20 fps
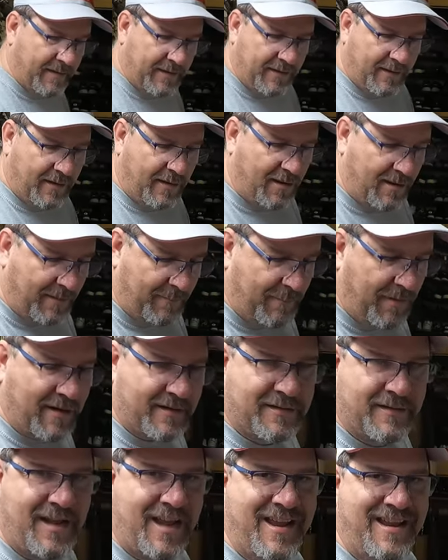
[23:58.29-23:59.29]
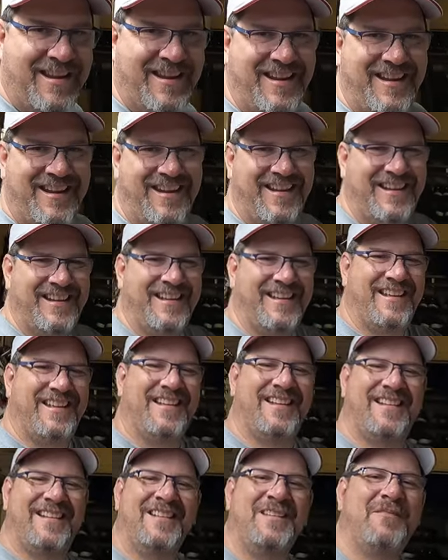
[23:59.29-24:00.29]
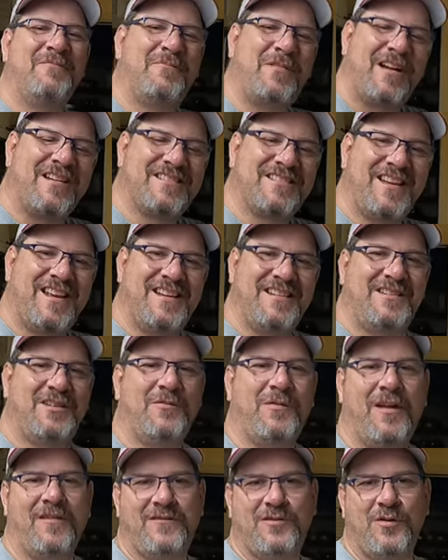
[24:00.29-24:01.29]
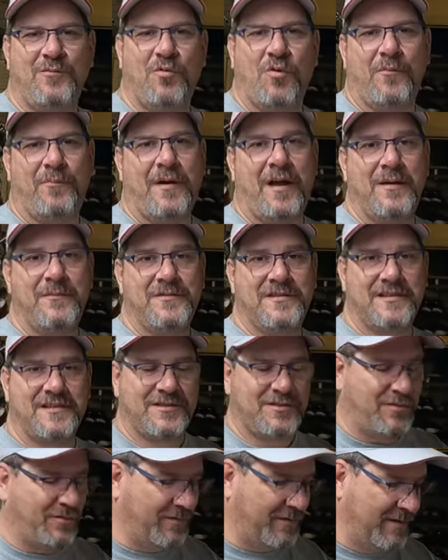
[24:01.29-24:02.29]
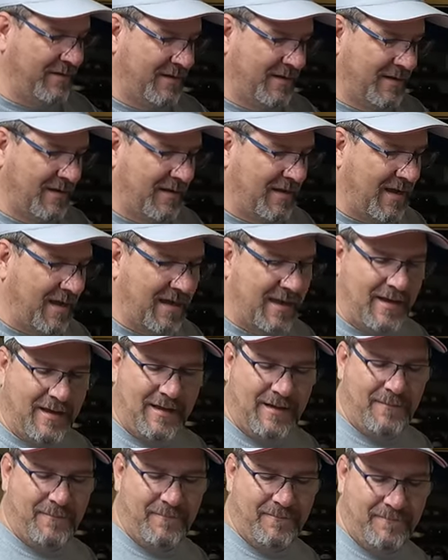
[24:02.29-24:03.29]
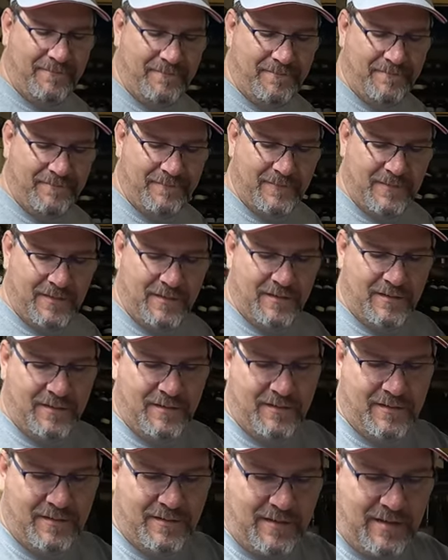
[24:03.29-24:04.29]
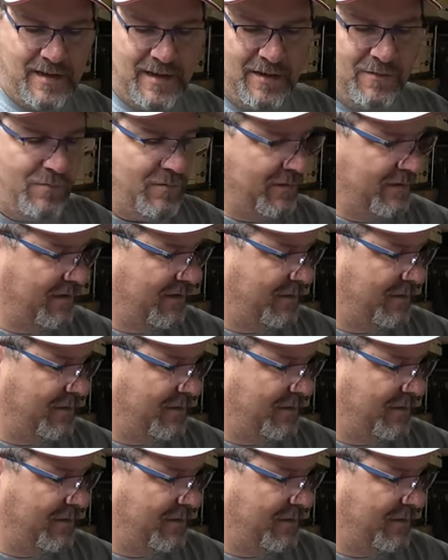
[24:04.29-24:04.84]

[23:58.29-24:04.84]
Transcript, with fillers: That's All not, box nine. That's not nice. Box 92, we have two more pipes this sold. Um, I will